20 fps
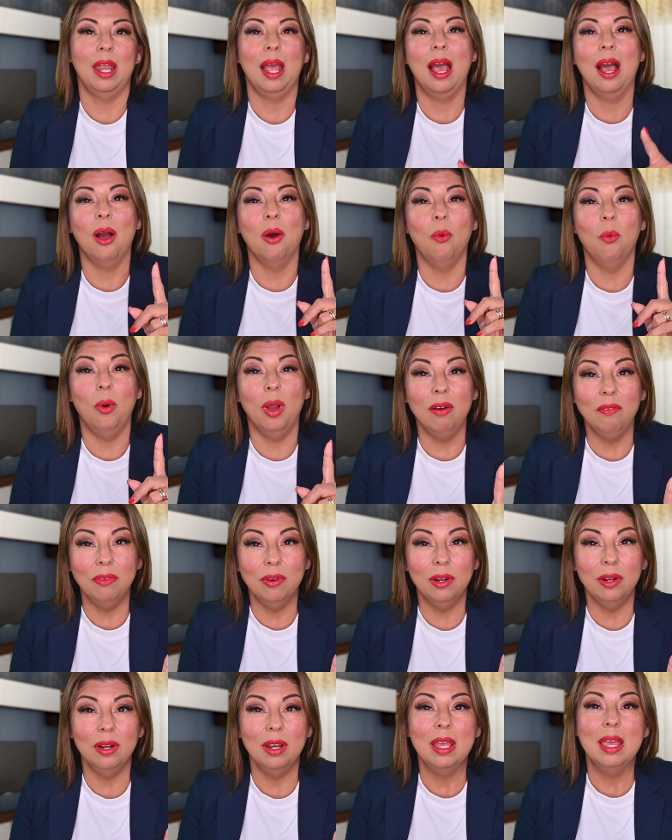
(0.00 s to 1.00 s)

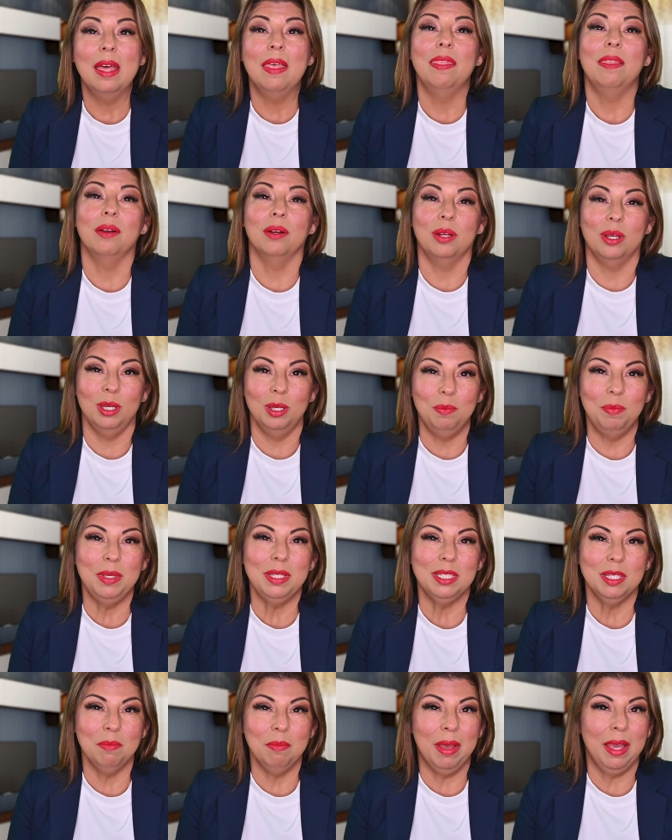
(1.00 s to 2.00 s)
However, there could
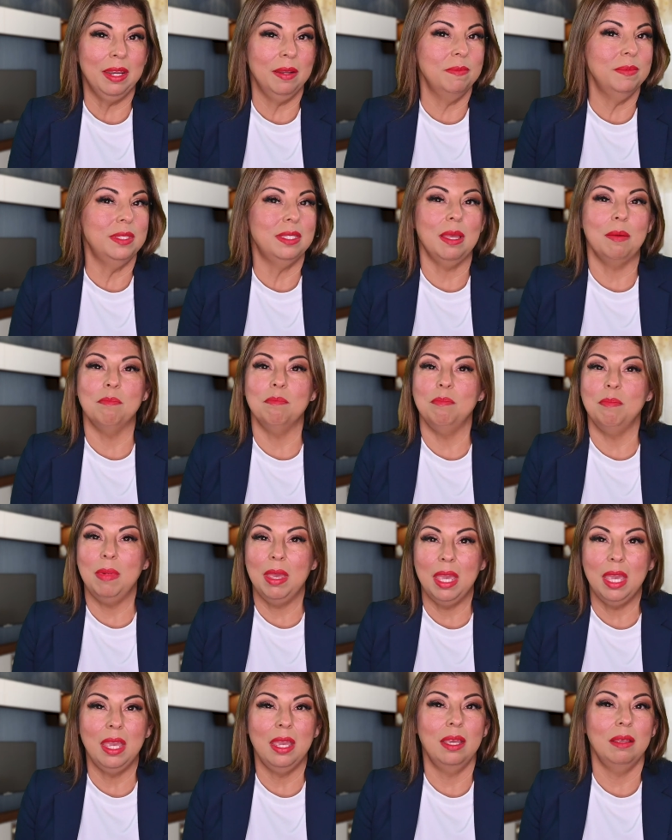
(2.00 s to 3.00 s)
be some items that
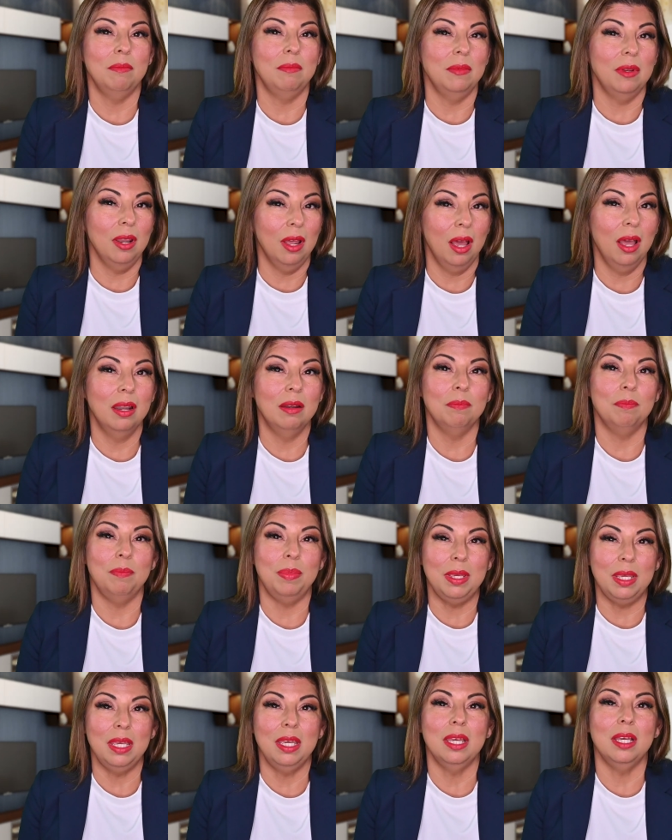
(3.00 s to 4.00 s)
may not
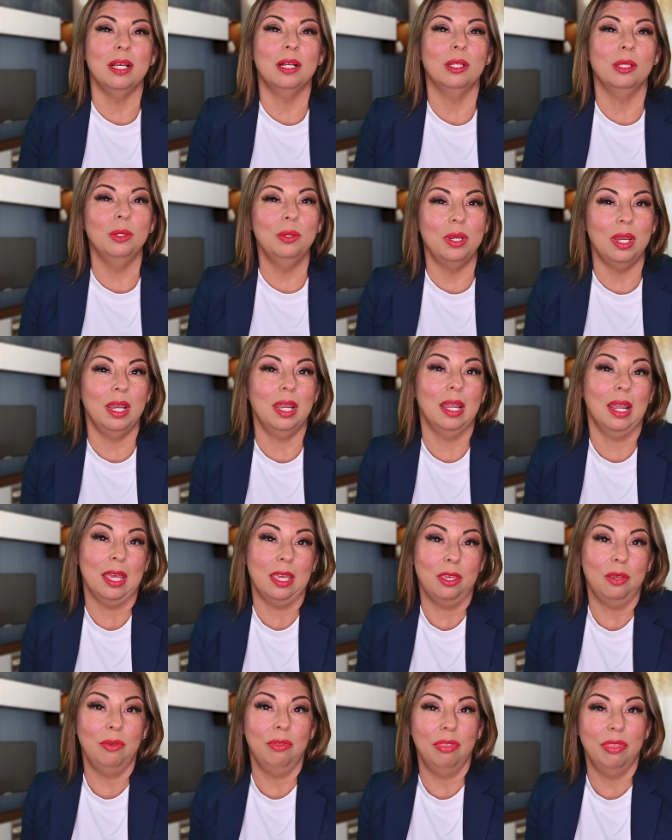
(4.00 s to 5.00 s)
be included
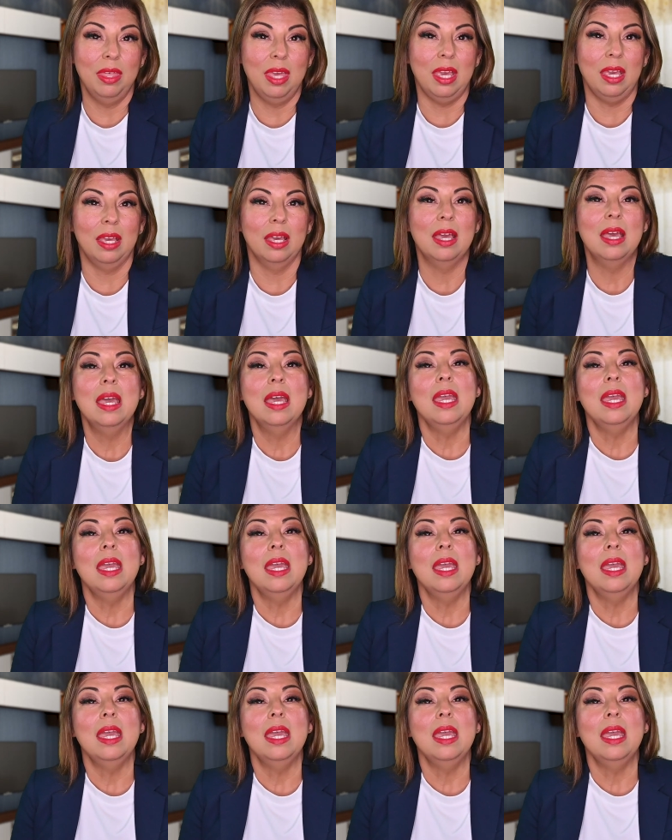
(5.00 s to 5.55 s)
like you think.